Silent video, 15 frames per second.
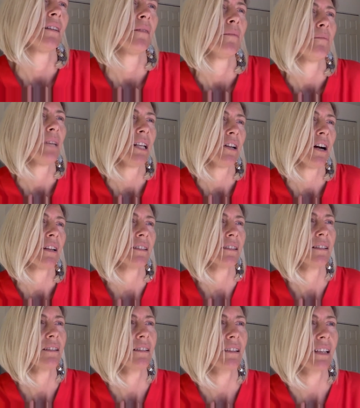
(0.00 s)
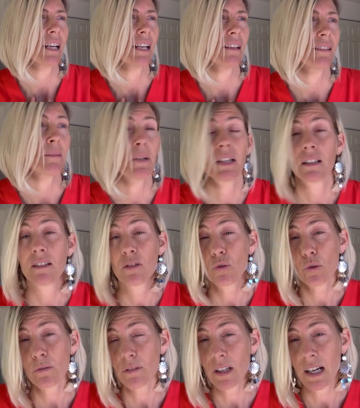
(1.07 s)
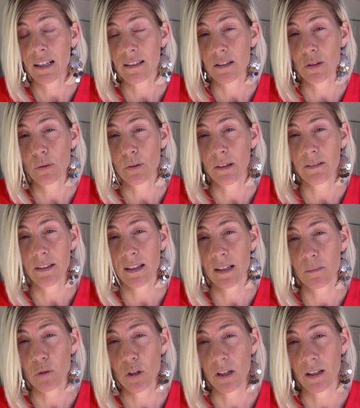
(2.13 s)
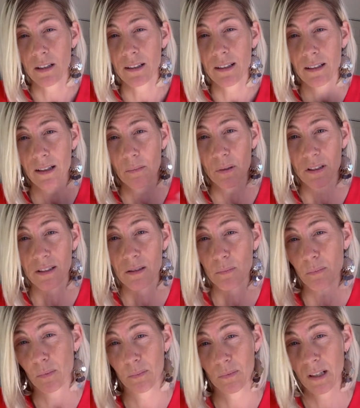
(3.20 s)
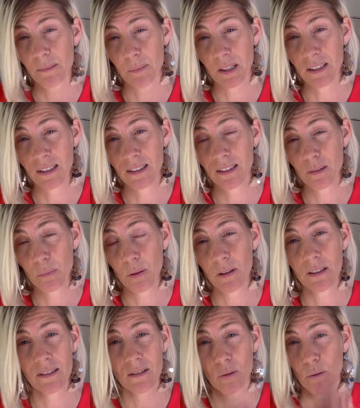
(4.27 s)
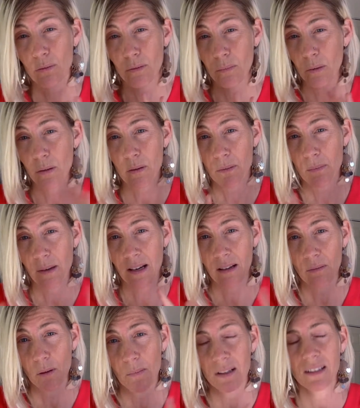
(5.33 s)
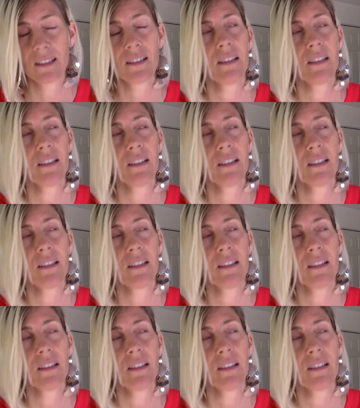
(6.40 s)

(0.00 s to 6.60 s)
me not getting something. This is true for guys too. Everything I'm sharing up until this point is true for both men and women.